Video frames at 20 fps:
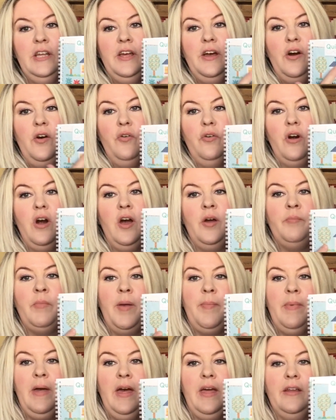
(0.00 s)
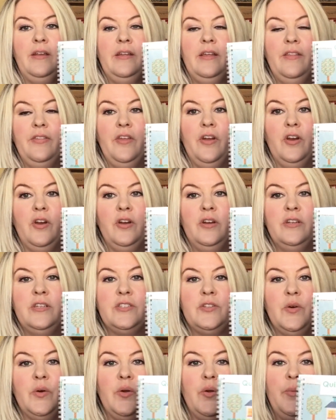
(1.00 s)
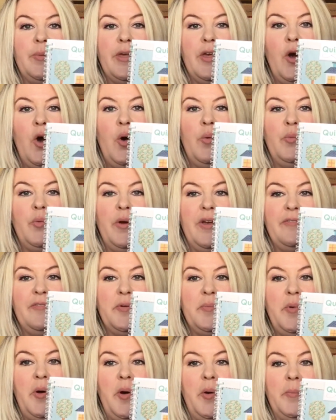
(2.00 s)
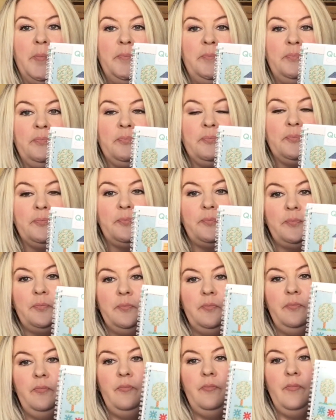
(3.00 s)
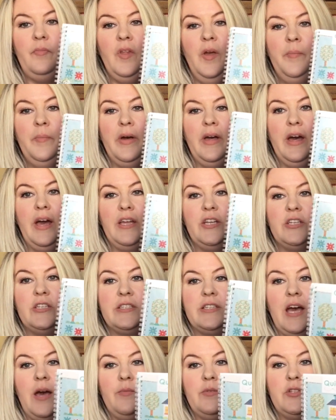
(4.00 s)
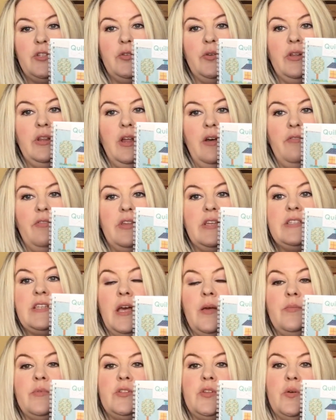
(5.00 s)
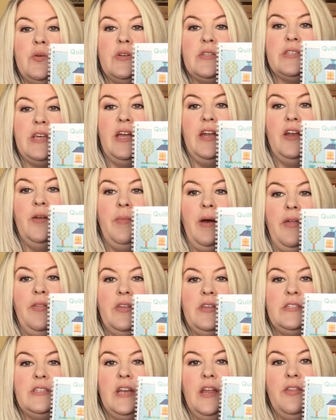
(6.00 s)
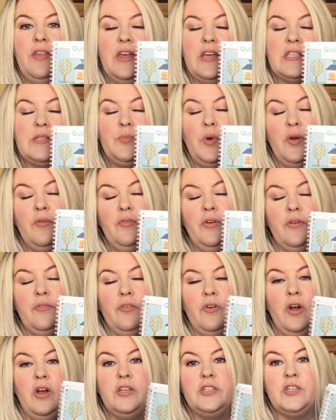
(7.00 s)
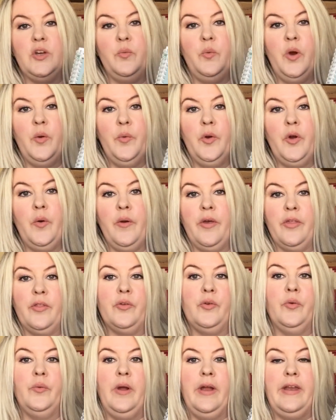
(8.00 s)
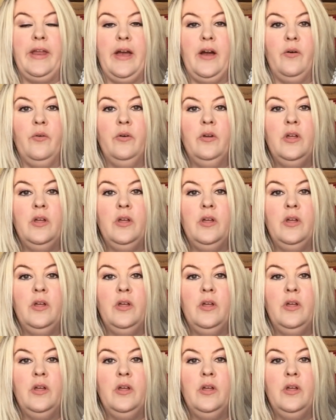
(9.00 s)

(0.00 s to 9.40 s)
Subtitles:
Oh, on my bed in there. So it'll be home away from home. But I just absolutely love this. I'm so excited about this. And I think it's perfect for also what we're going through right now.